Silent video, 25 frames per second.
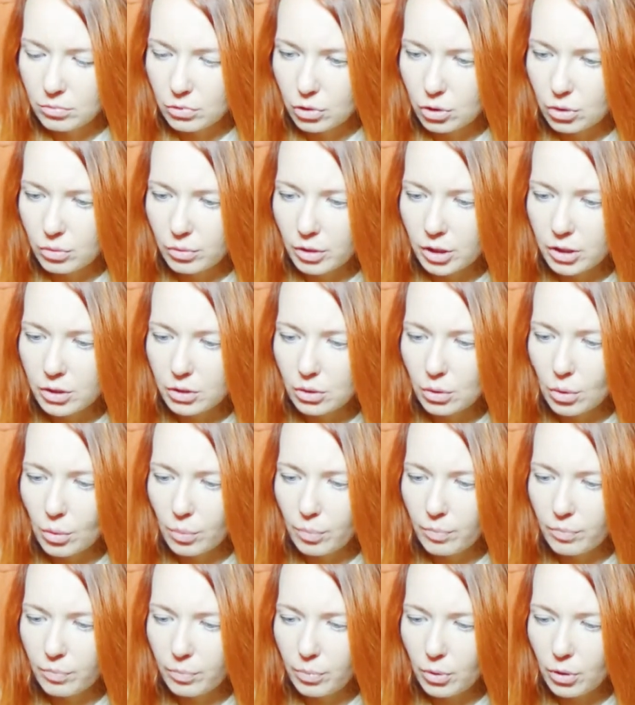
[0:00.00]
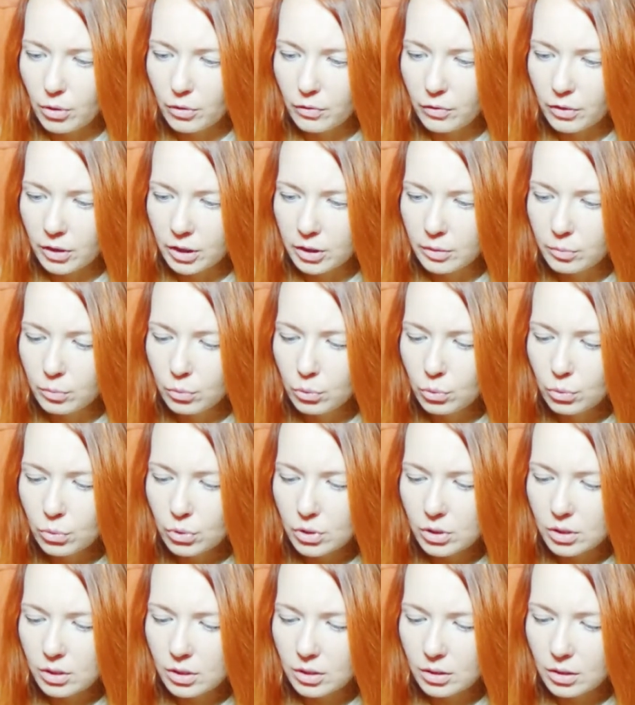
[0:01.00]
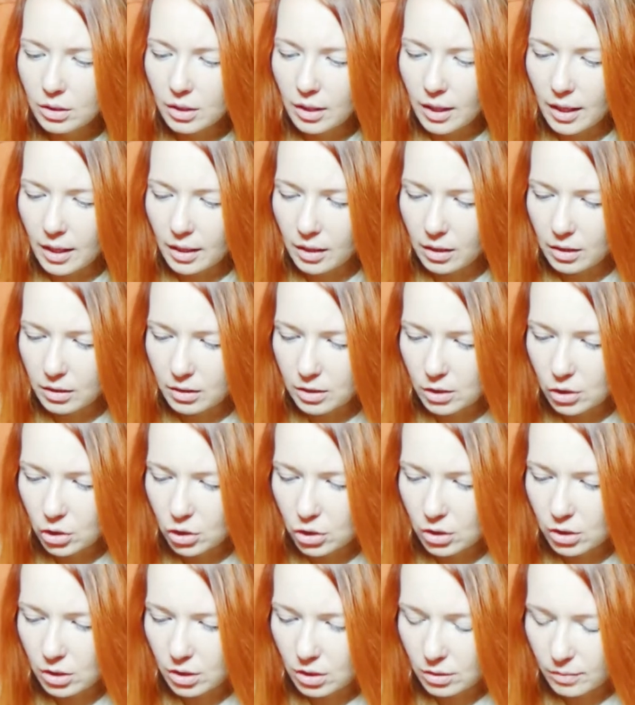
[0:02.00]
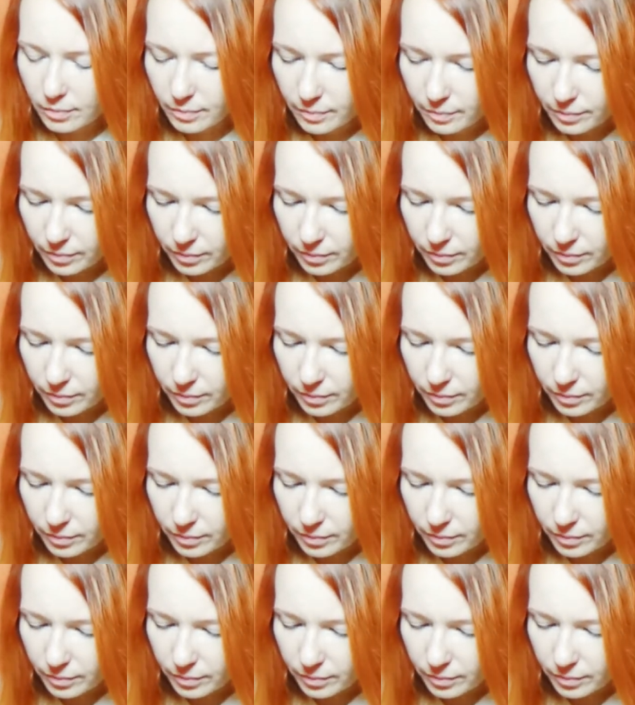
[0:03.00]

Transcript: Schwarzkopf Perfect Mousse Care Conditioner.